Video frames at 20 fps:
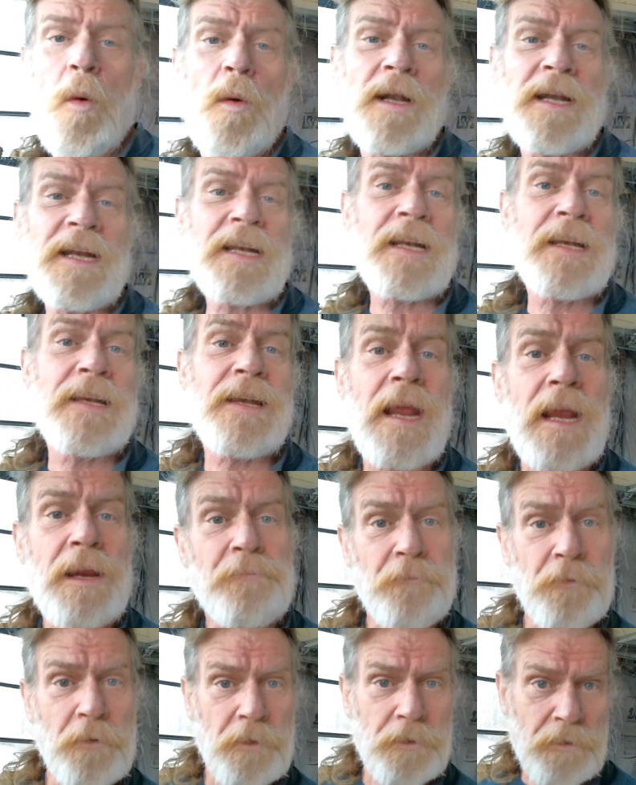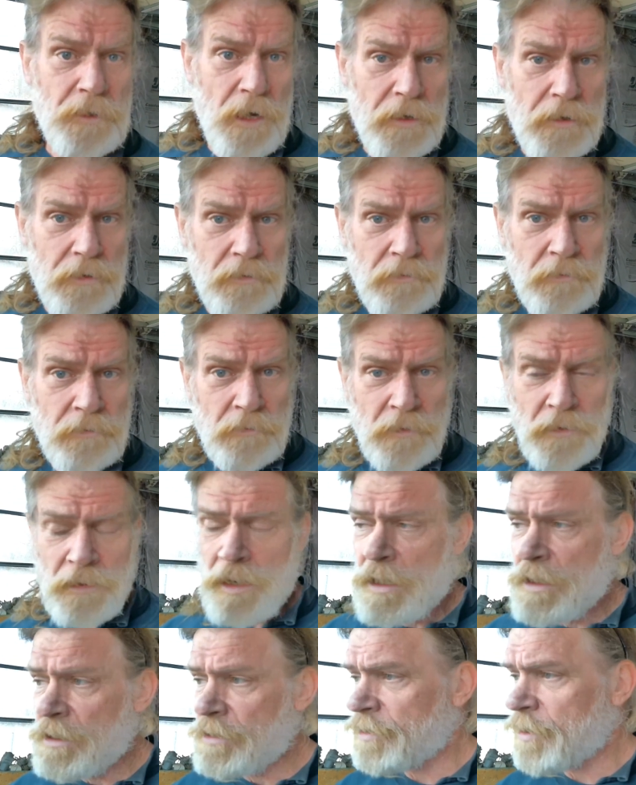We need a name for a truck.
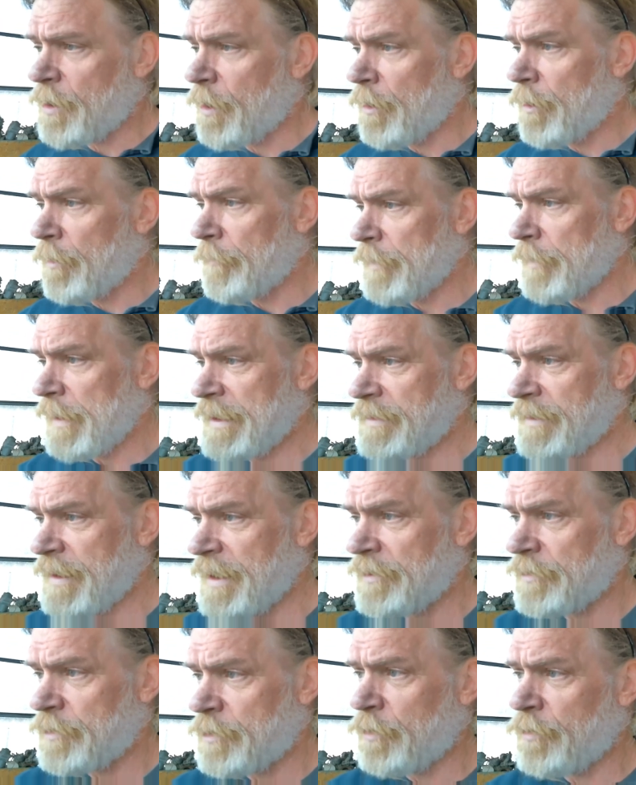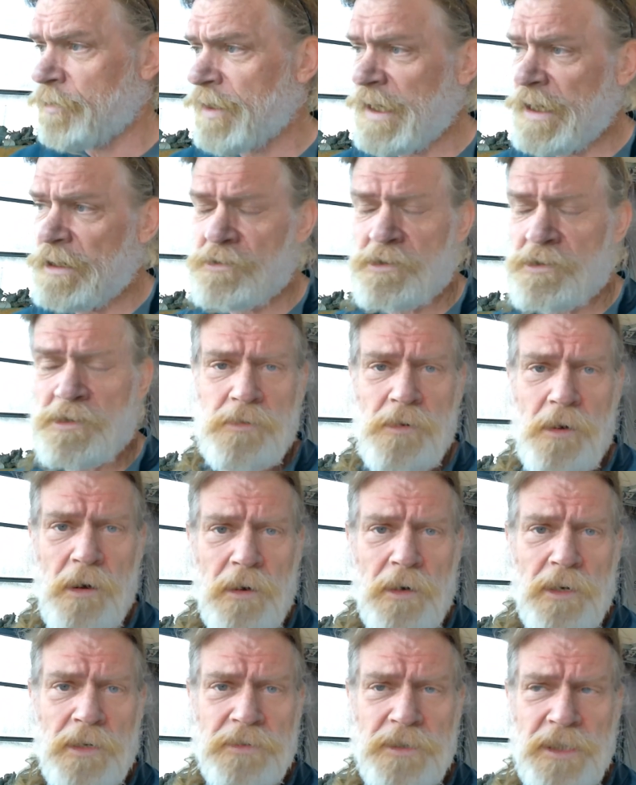Okay. So it's a 2000
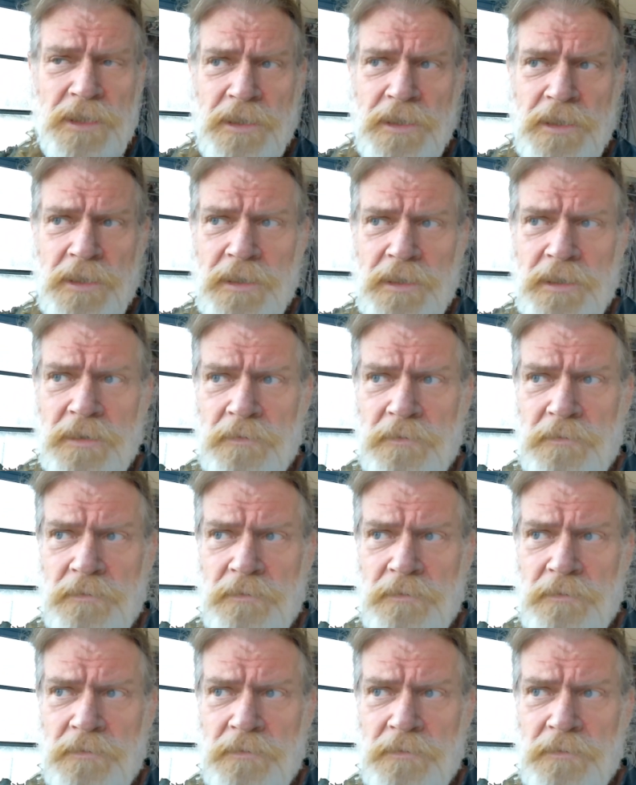RT,